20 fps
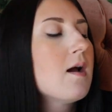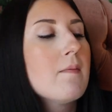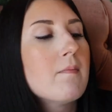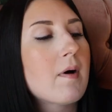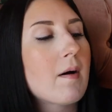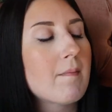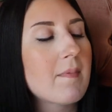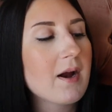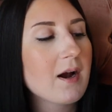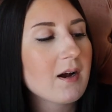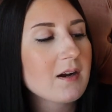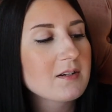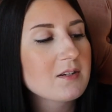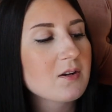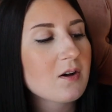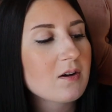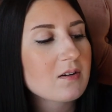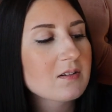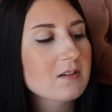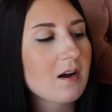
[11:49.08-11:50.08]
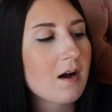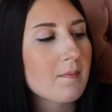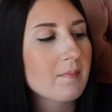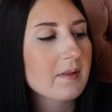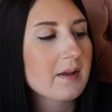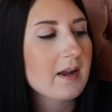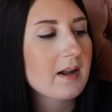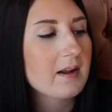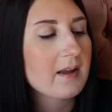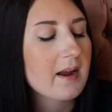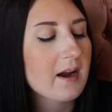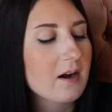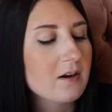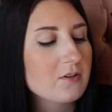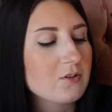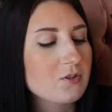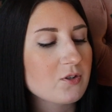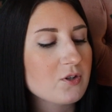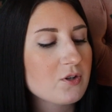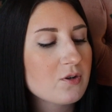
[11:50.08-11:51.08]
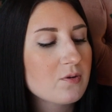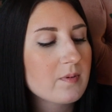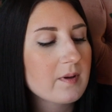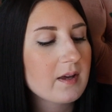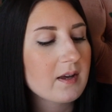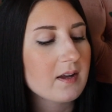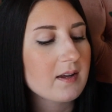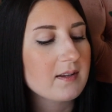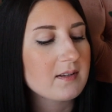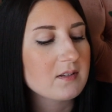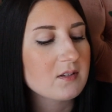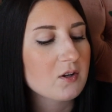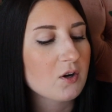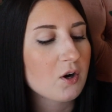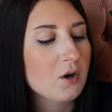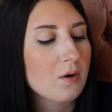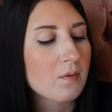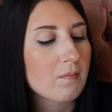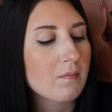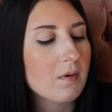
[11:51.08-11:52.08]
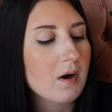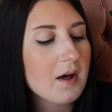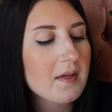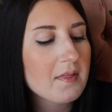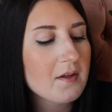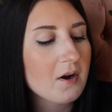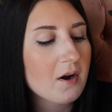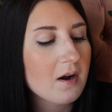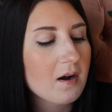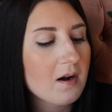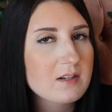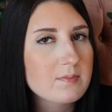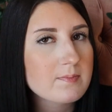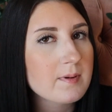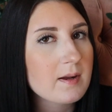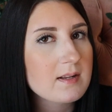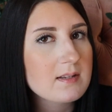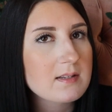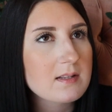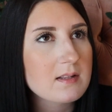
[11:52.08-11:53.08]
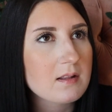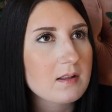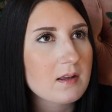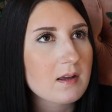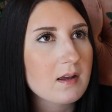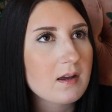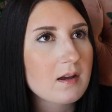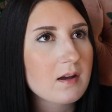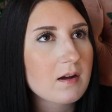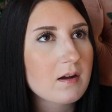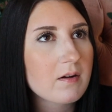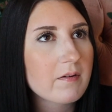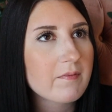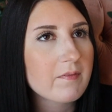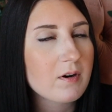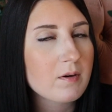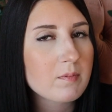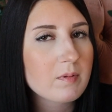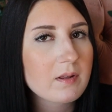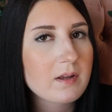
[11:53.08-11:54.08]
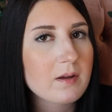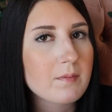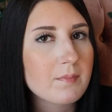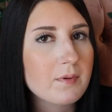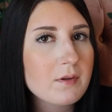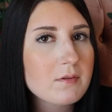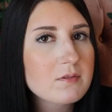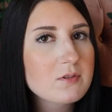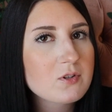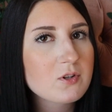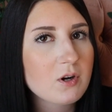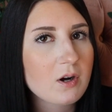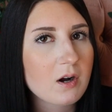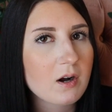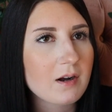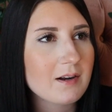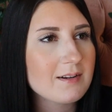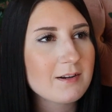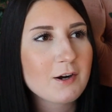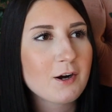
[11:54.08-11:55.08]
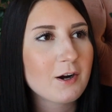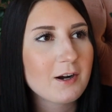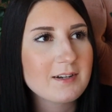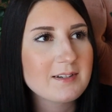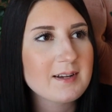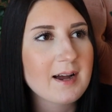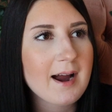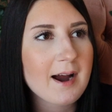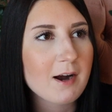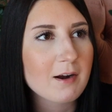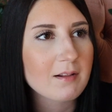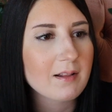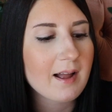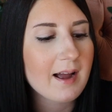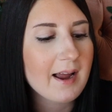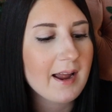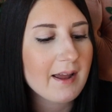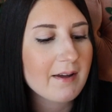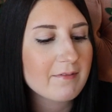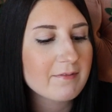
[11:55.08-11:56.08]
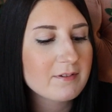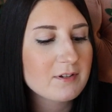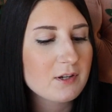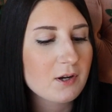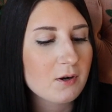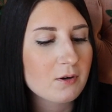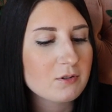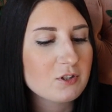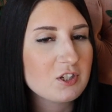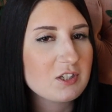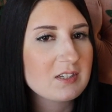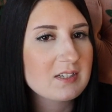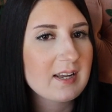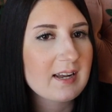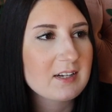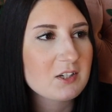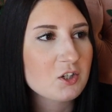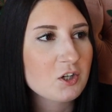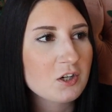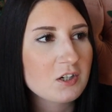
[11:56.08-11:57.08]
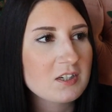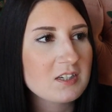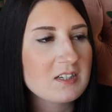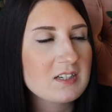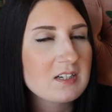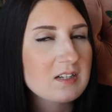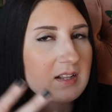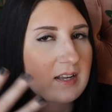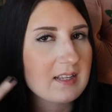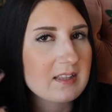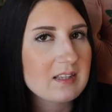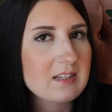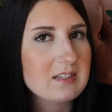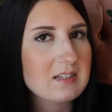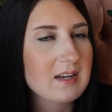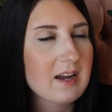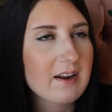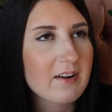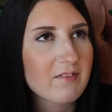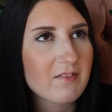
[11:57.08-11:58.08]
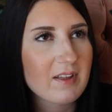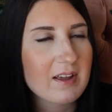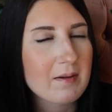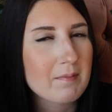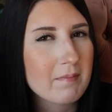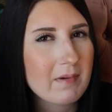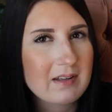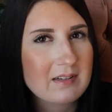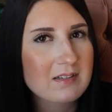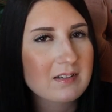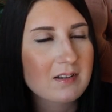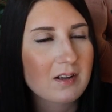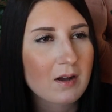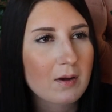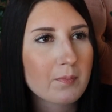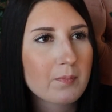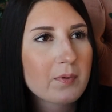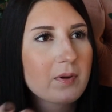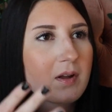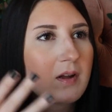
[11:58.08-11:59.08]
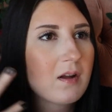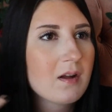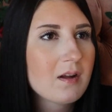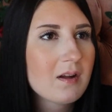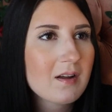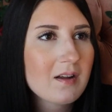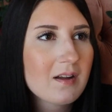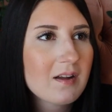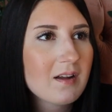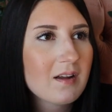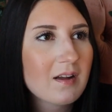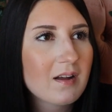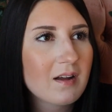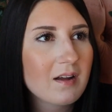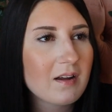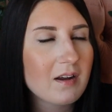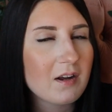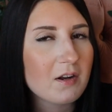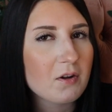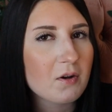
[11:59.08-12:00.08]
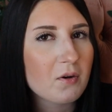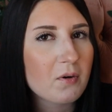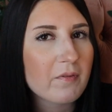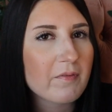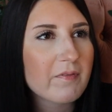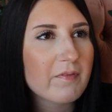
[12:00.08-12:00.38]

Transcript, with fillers: But Marisol is complicated character too because her mother has basically verbally abused her in her entire life. So she's like turned into like this kind of like messed up, you know,